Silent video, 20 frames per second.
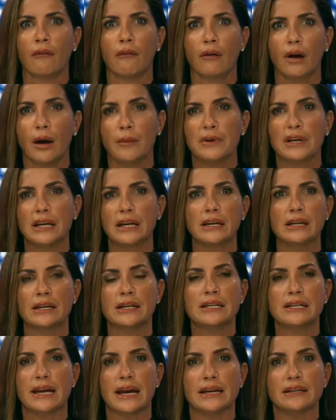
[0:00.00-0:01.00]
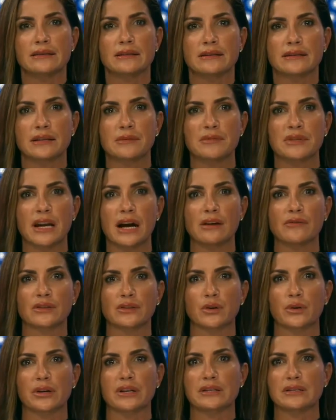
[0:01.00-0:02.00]
I mean, in any case, it seems now
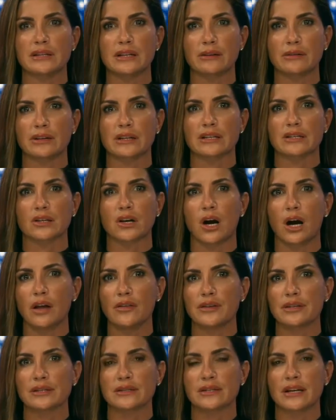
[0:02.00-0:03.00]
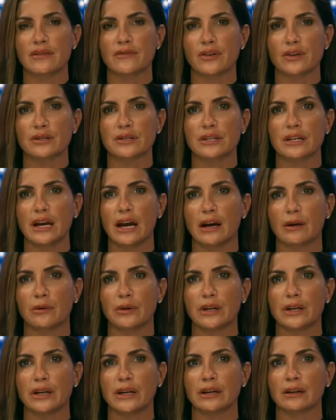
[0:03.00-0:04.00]
Victoria's Secret has caught this diversity,
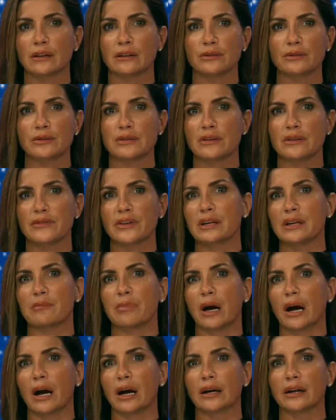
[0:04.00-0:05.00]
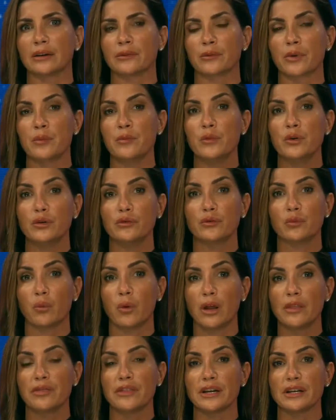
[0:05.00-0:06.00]
equity, inclusivity bug and removed
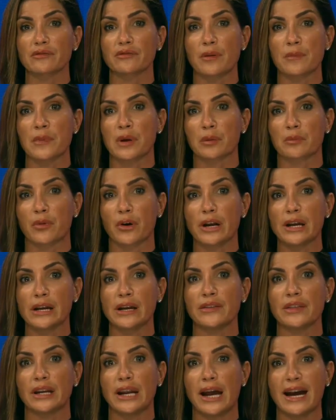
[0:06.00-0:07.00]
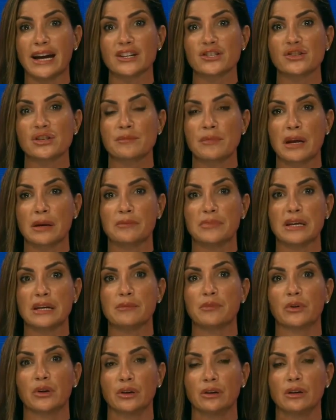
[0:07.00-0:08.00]
one thing from their brand that actually made
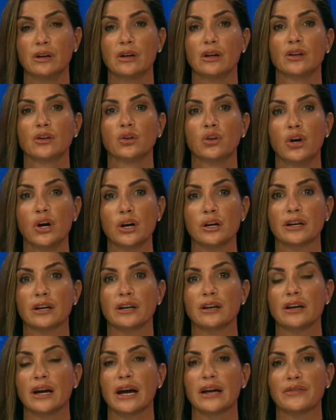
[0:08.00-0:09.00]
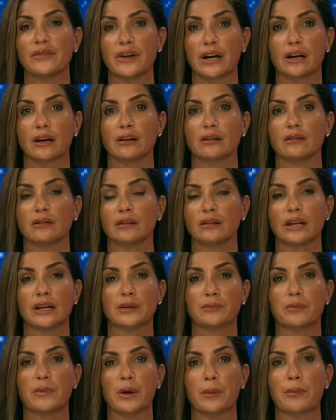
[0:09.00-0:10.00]
people look at their
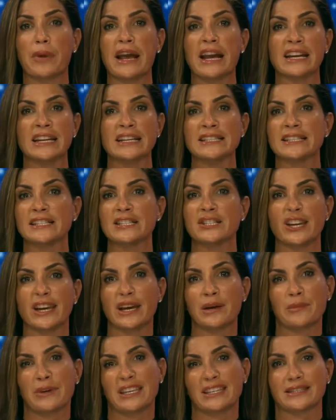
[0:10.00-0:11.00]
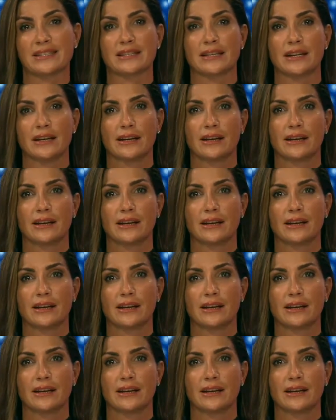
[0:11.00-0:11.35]
like their panties and jammies